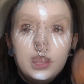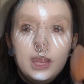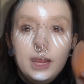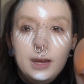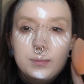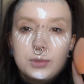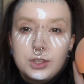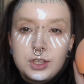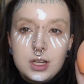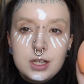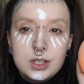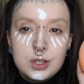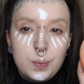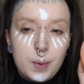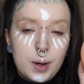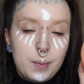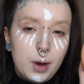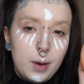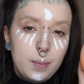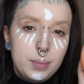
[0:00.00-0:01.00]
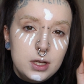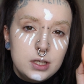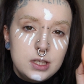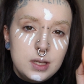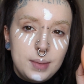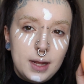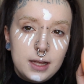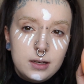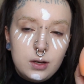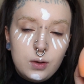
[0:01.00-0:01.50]
And I'm just going to spray my
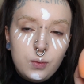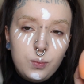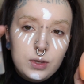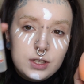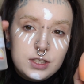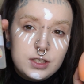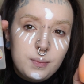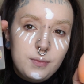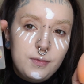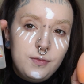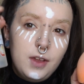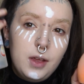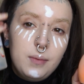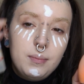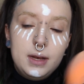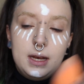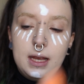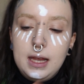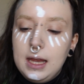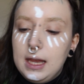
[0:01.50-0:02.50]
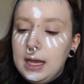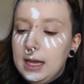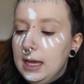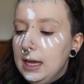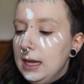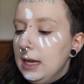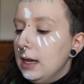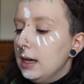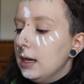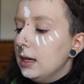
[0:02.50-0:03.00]
beauty blender with some Vitamin
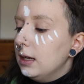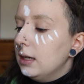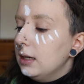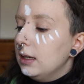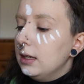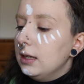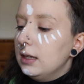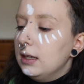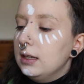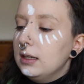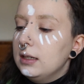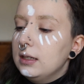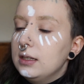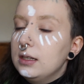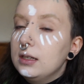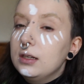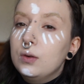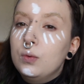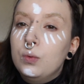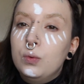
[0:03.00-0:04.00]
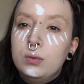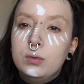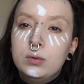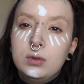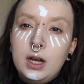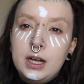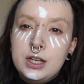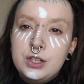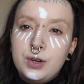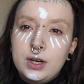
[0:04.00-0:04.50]
E
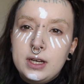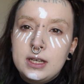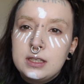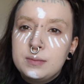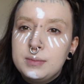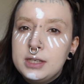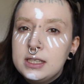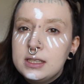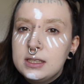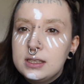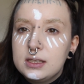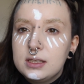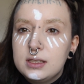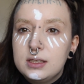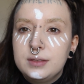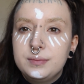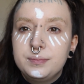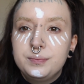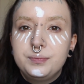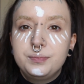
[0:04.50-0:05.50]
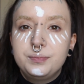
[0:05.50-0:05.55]
Hydrating Mist,